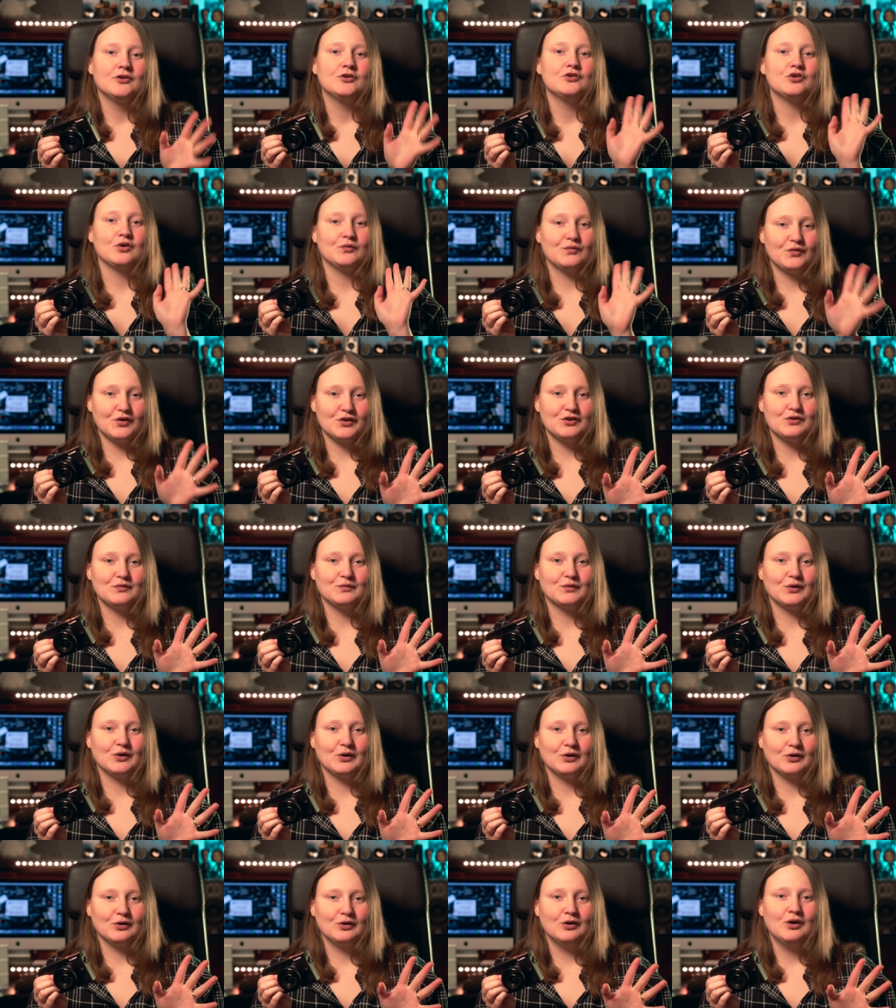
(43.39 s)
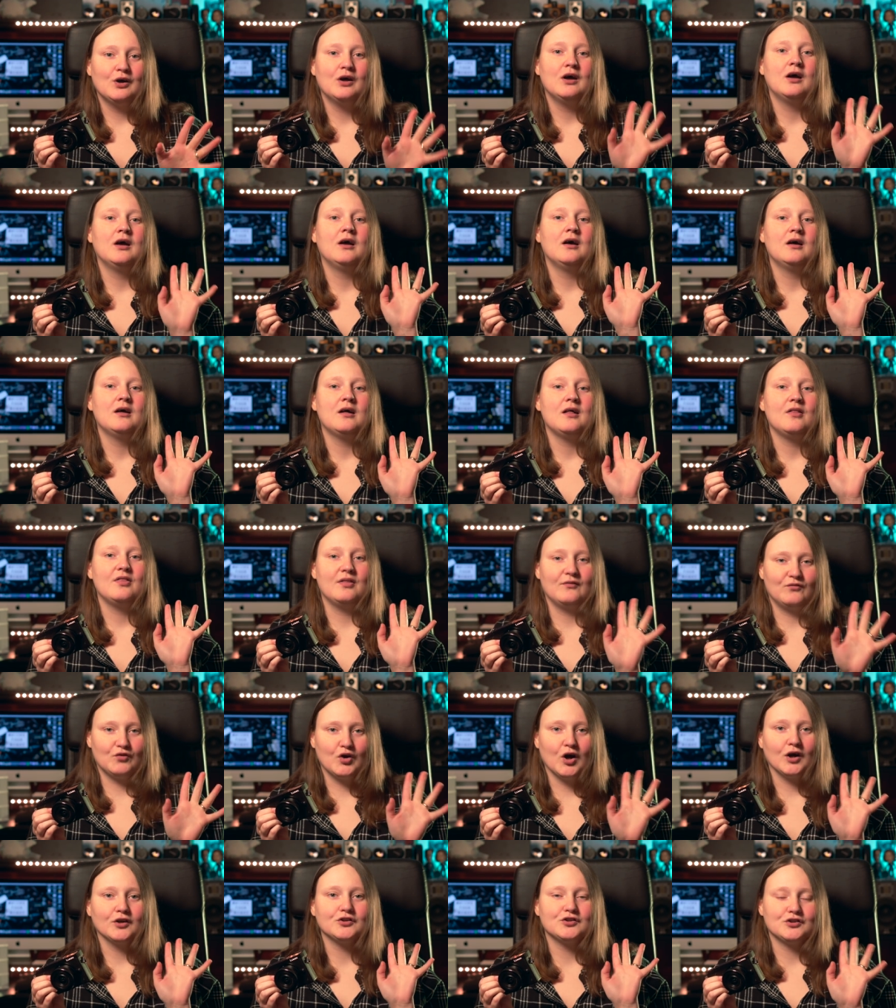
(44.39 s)
So first of all,
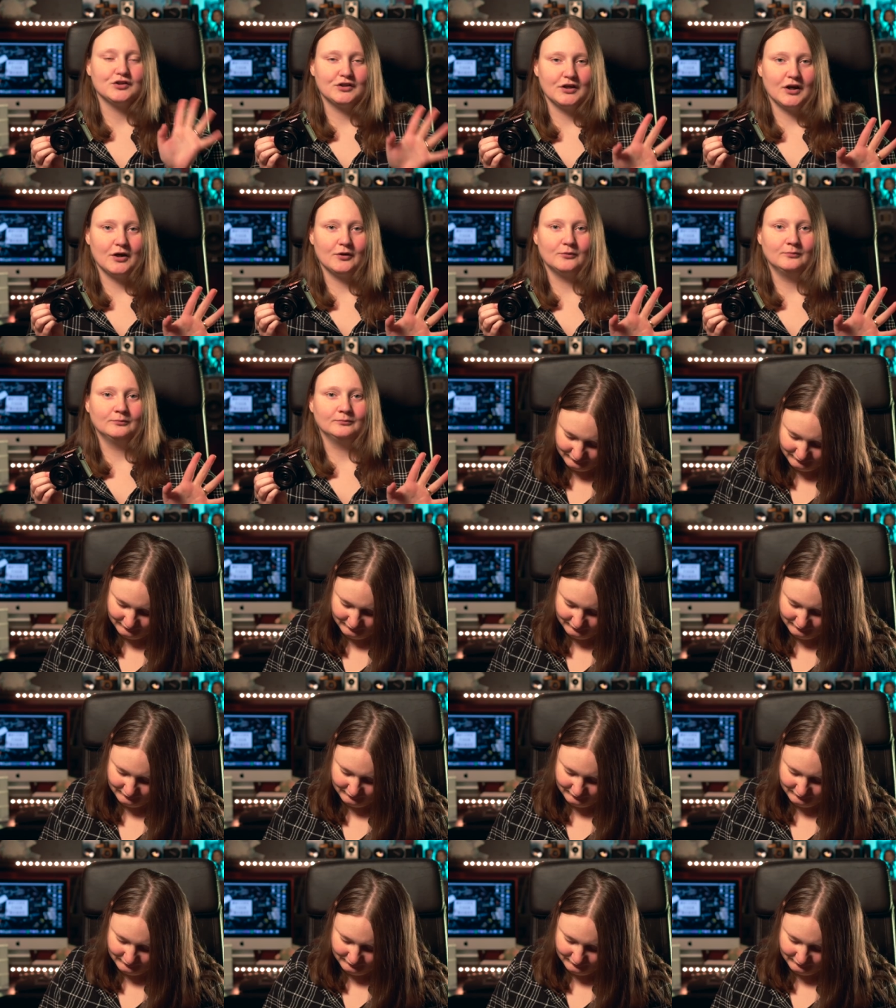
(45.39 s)
they've got to go.